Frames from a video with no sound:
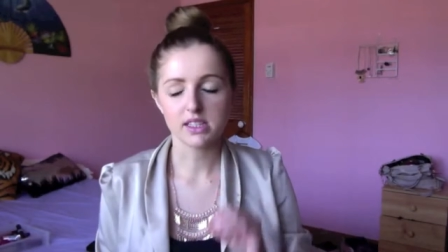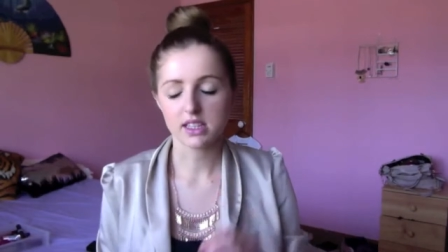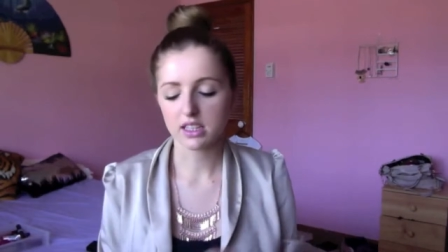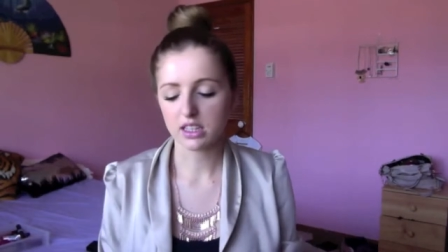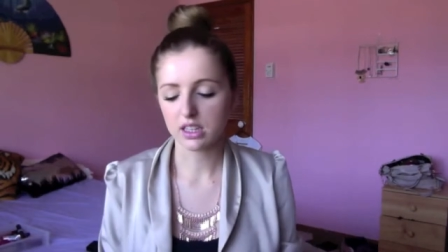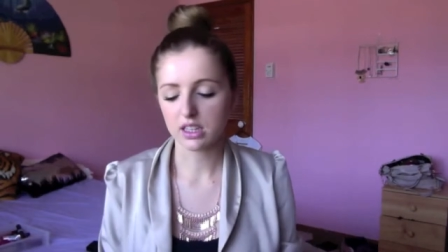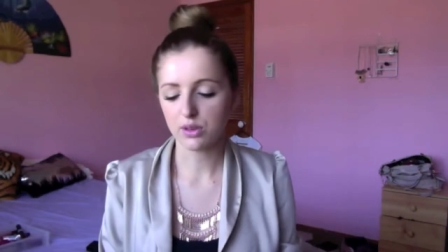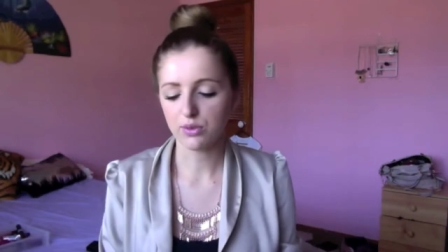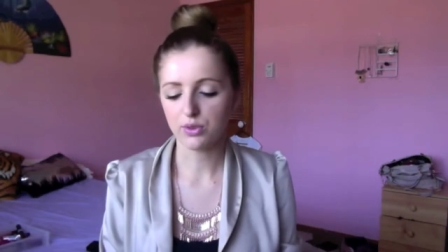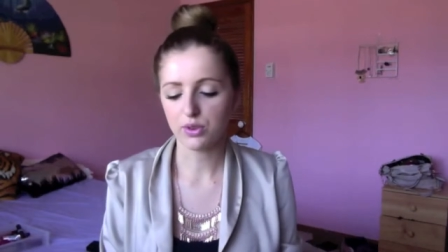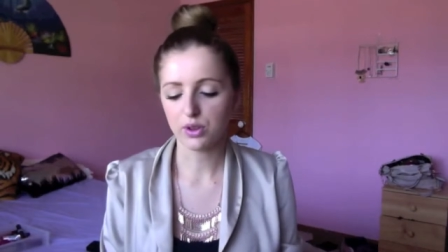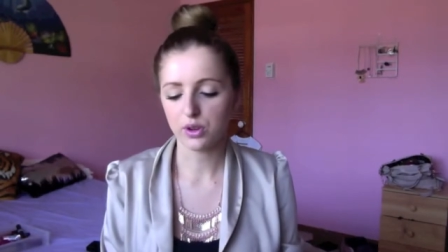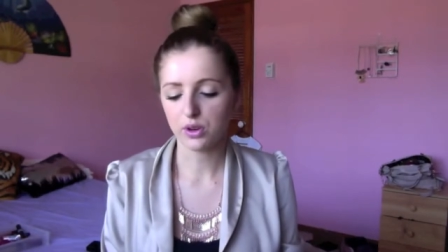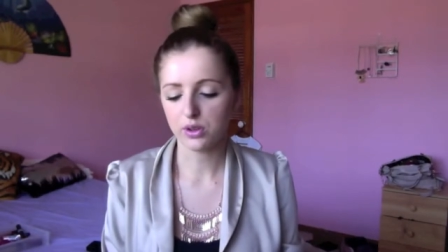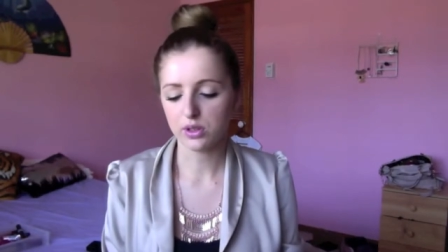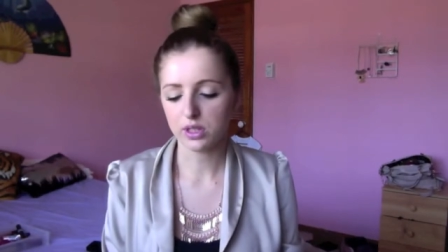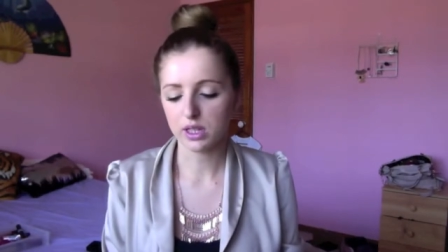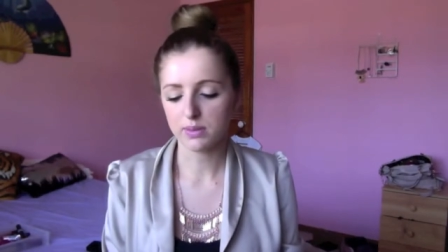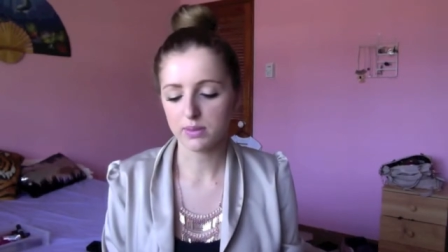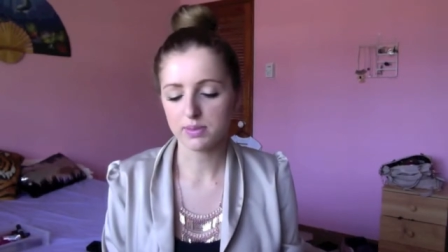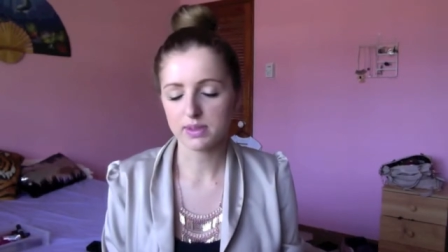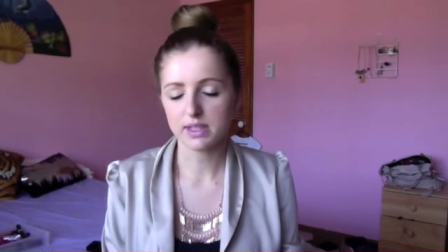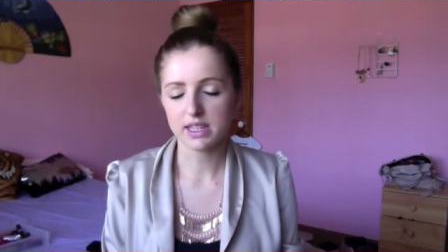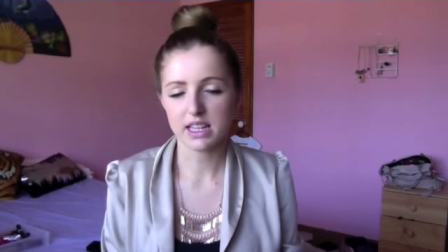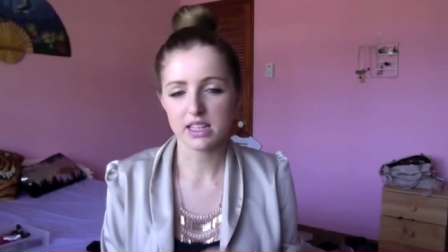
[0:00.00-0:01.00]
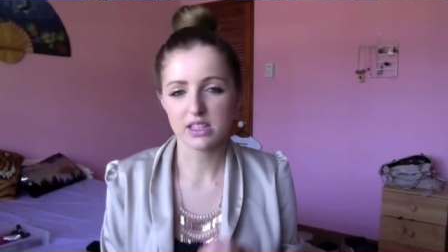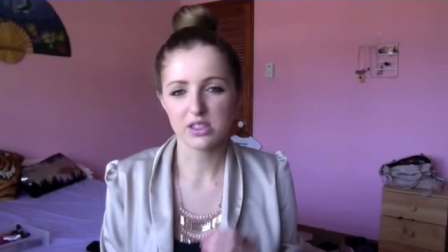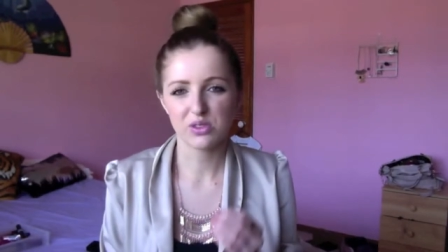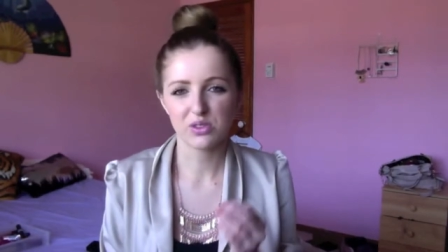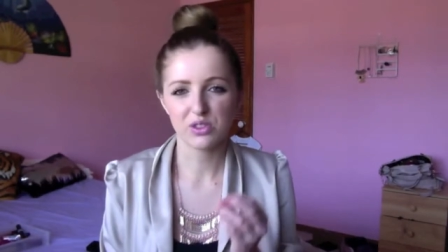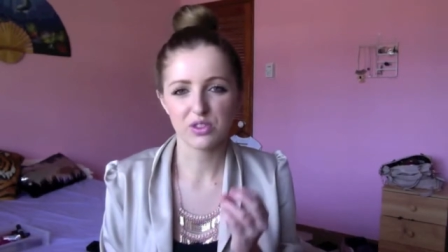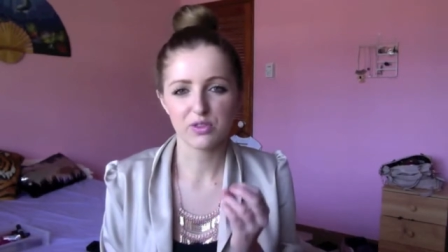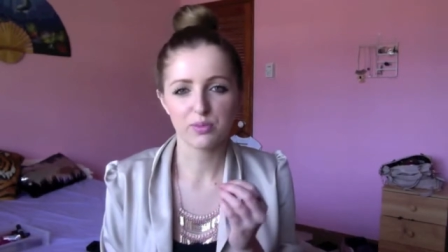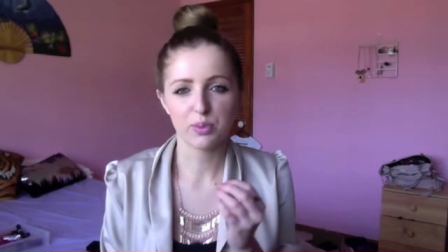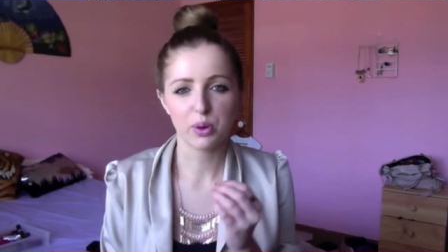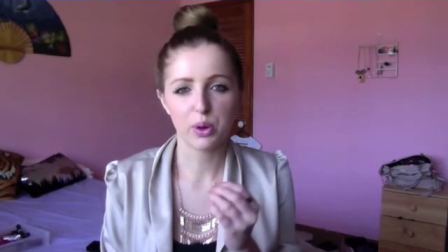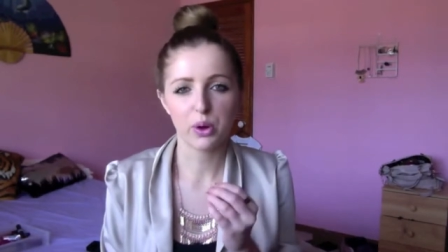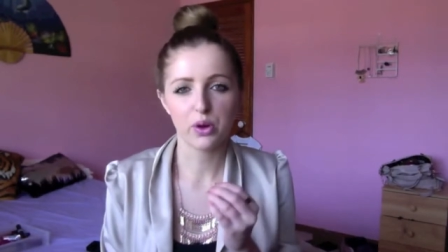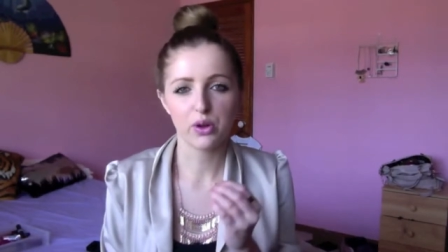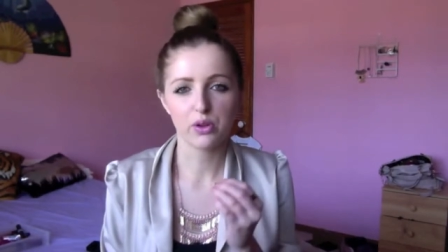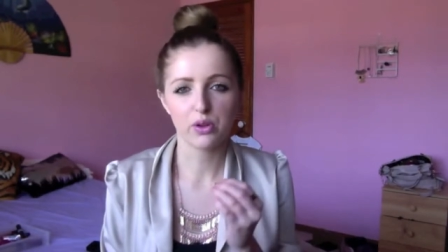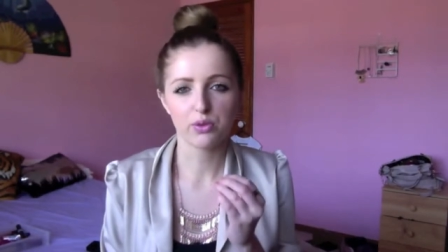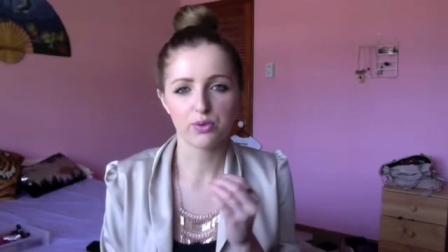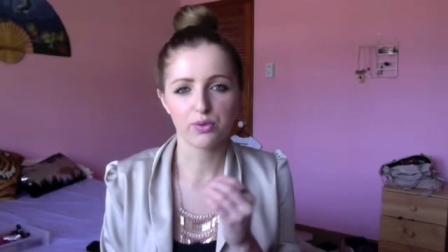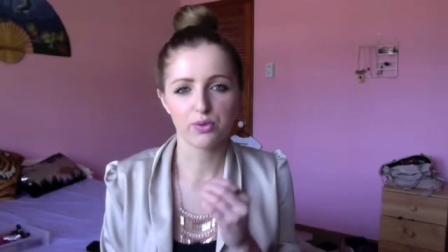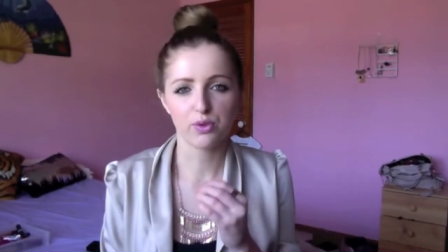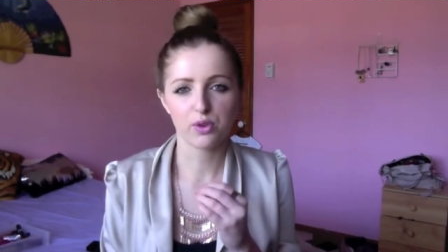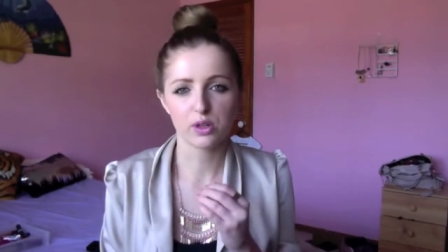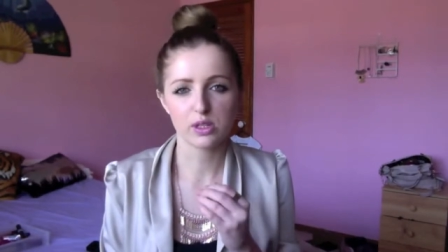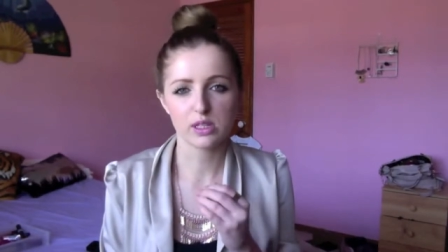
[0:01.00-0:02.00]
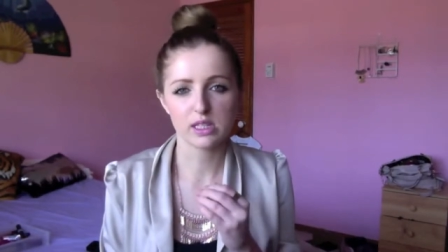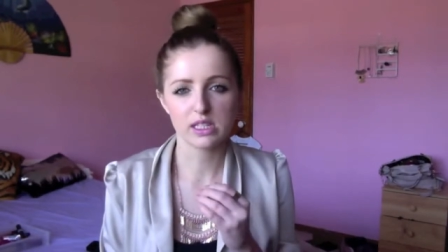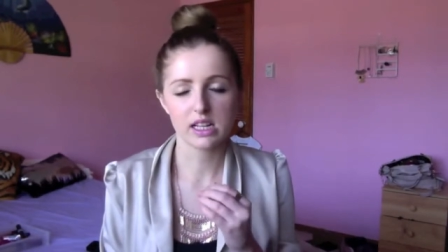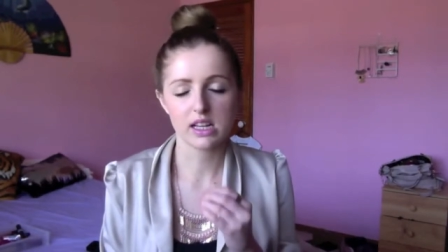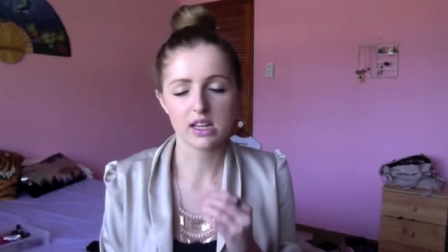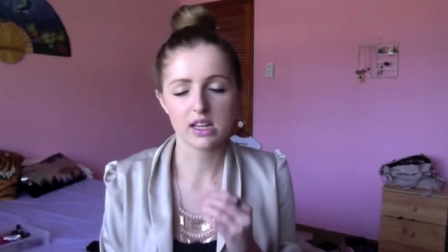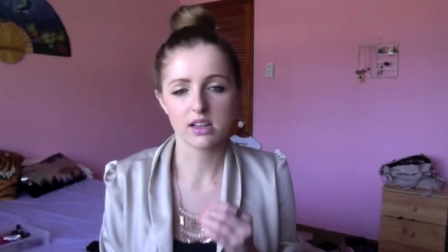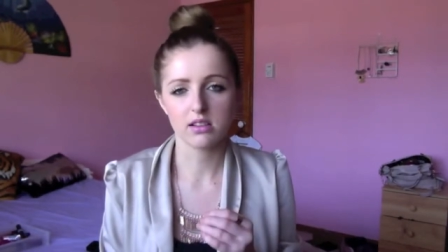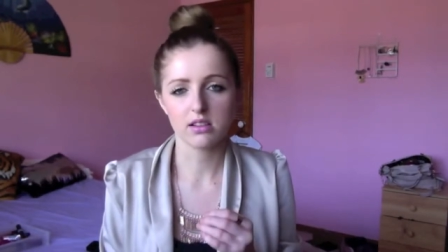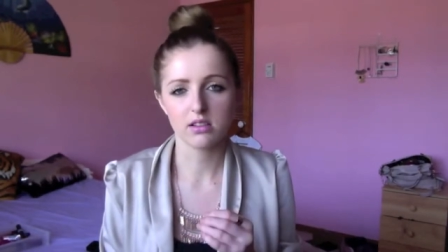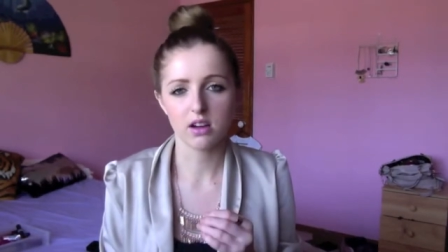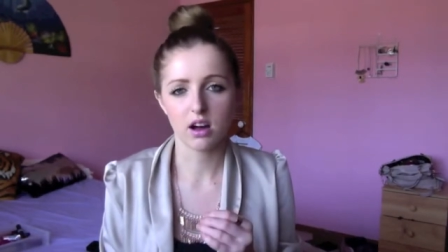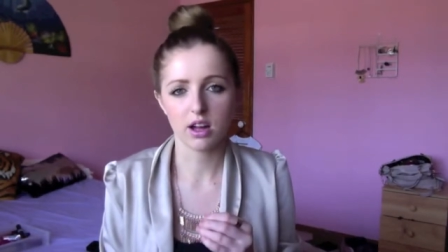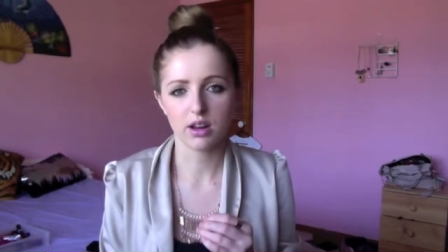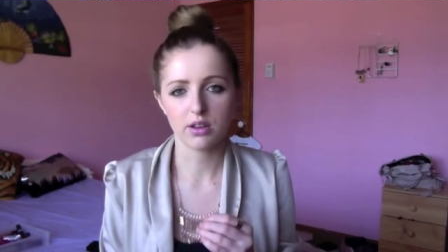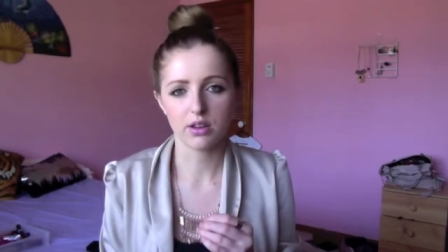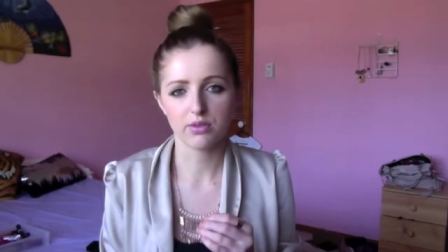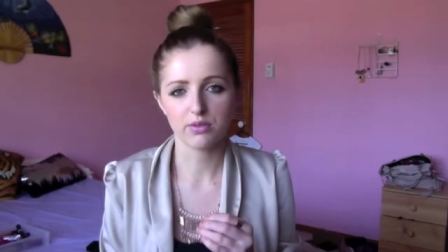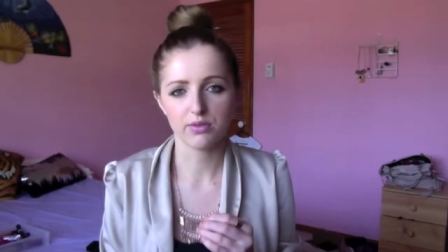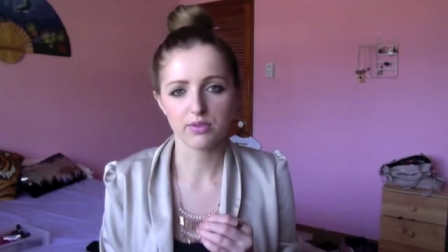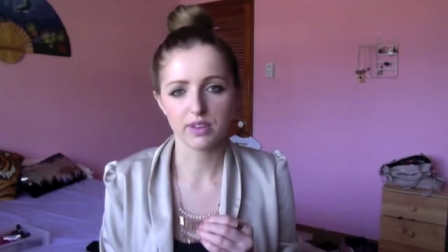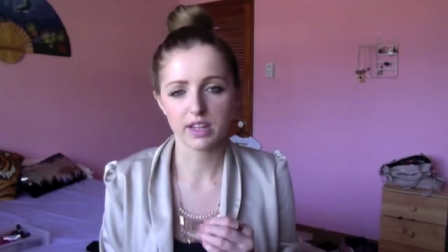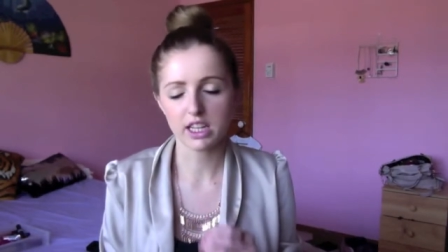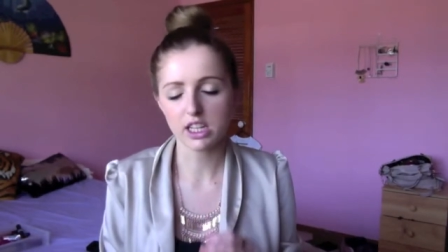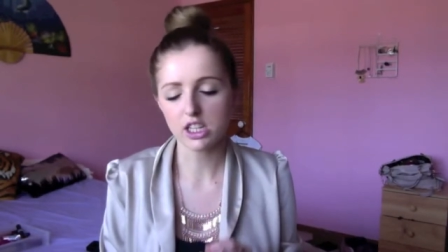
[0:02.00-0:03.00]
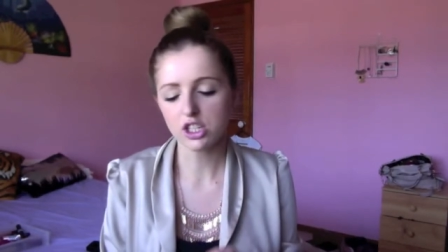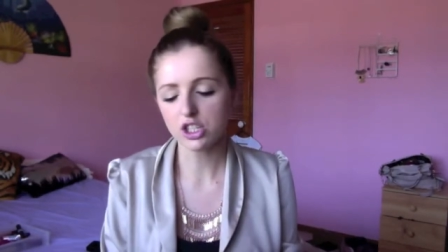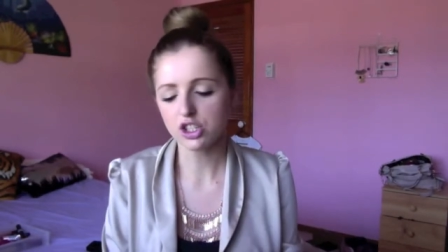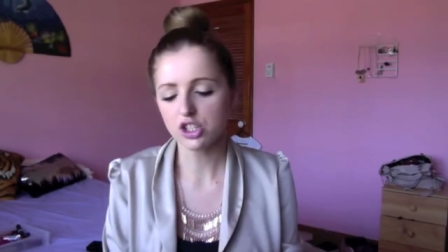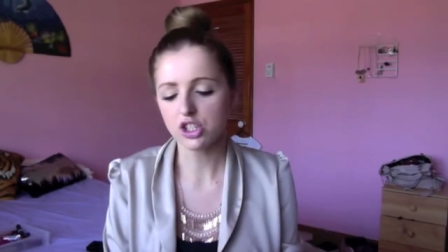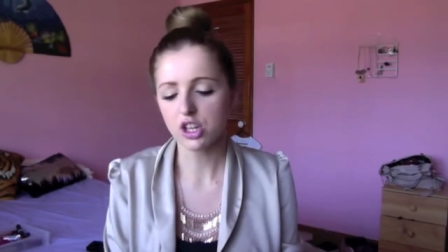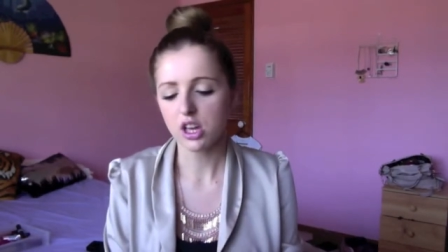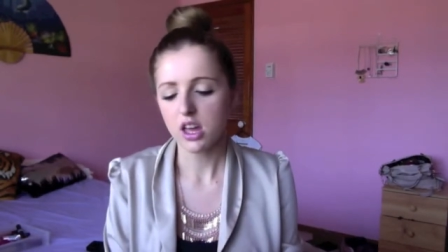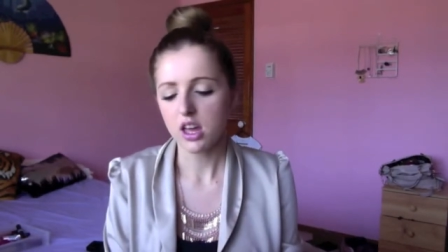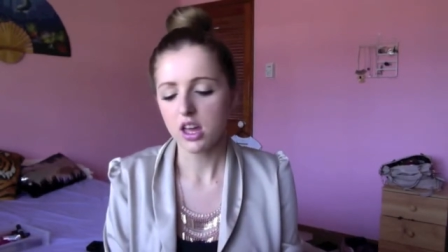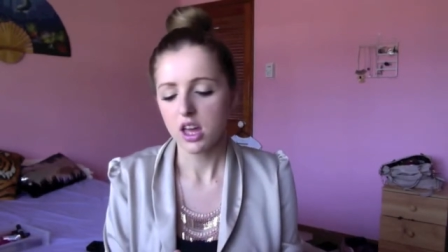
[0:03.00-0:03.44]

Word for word: that give your lips that sort of pearl frosty kind of finish